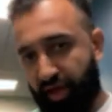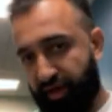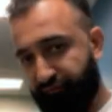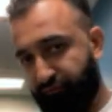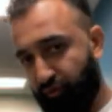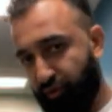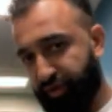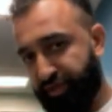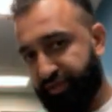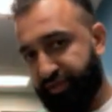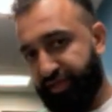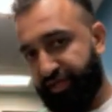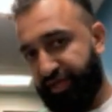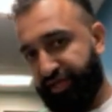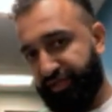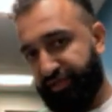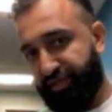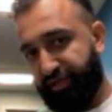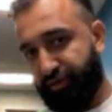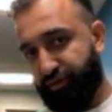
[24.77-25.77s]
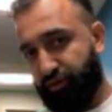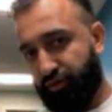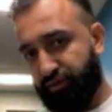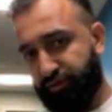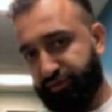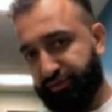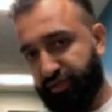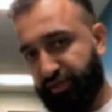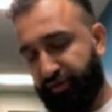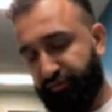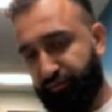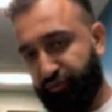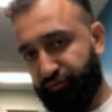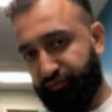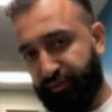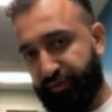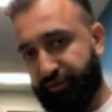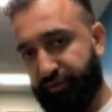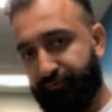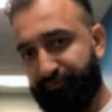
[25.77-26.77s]
avoid any and all sudden
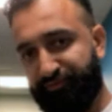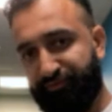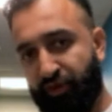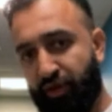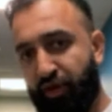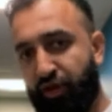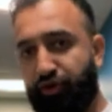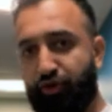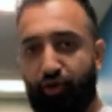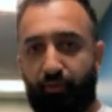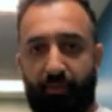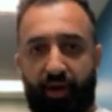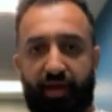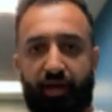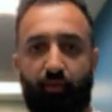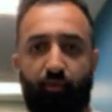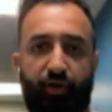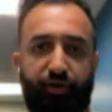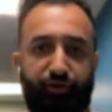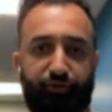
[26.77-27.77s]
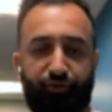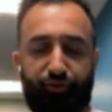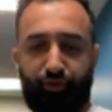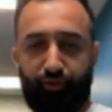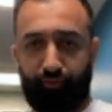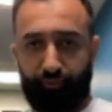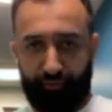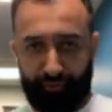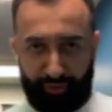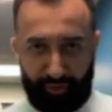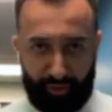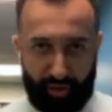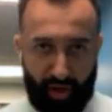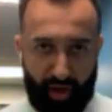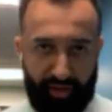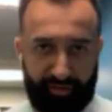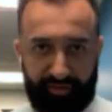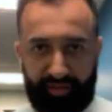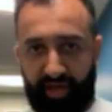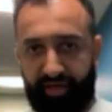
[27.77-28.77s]
movement. No matter what you're doing when you're
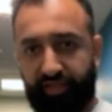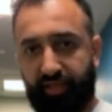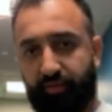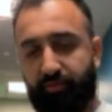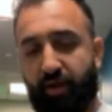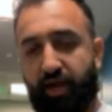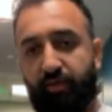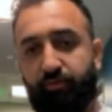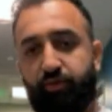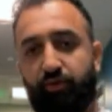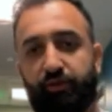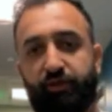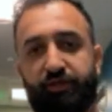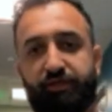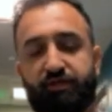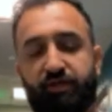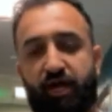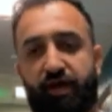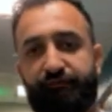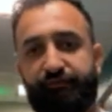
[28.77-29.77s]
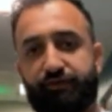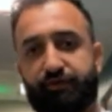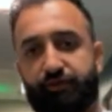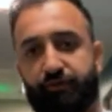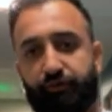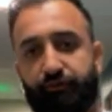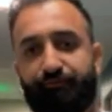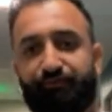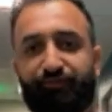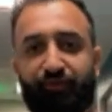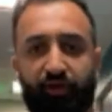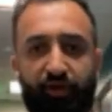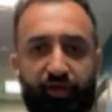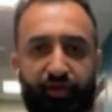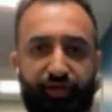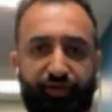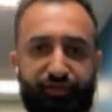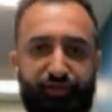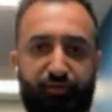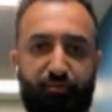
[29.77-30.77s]
contacted by a police officer,
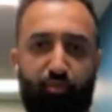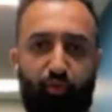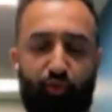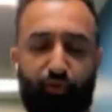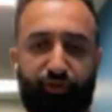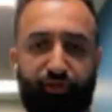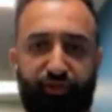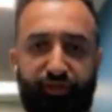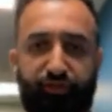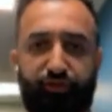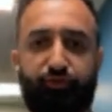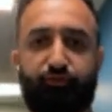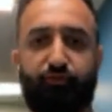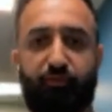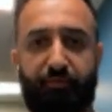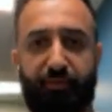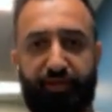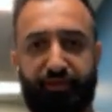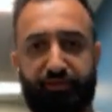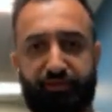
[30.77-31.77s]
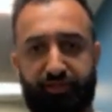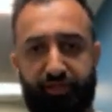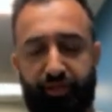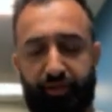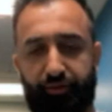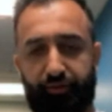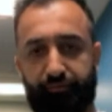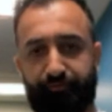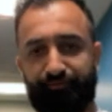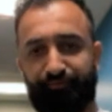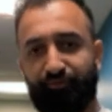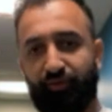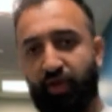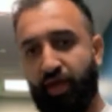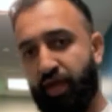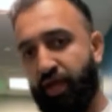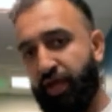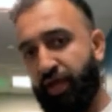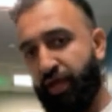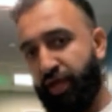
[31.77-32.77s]
it's important to remain still.
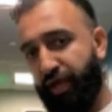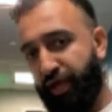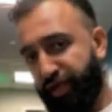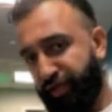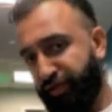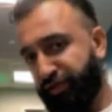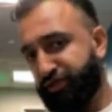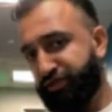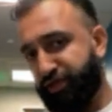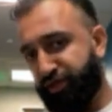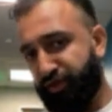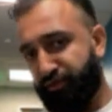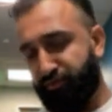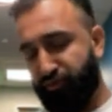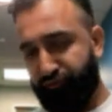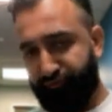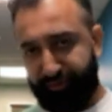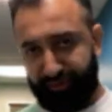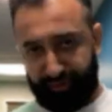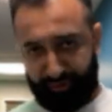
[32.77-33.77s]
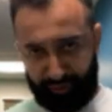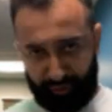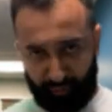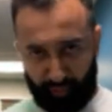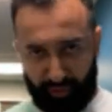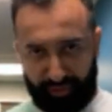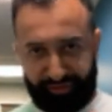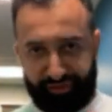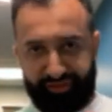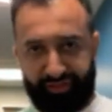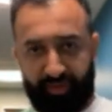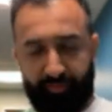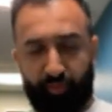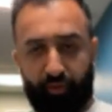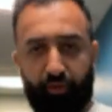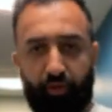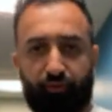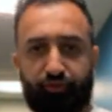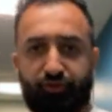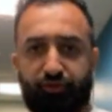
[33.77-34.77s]
Any sudden movement is one step
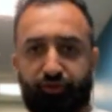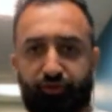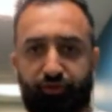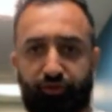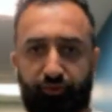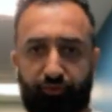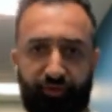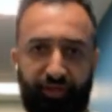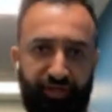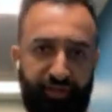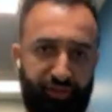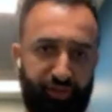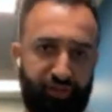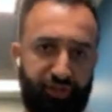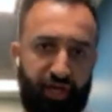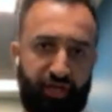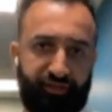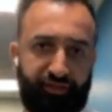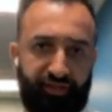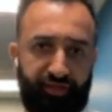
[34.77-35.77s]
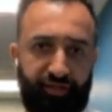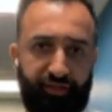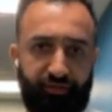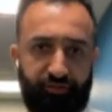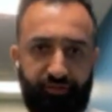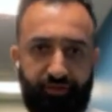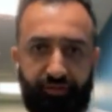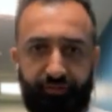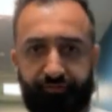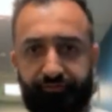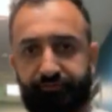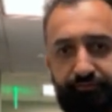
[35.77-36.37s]
closer to you getting shot and killed.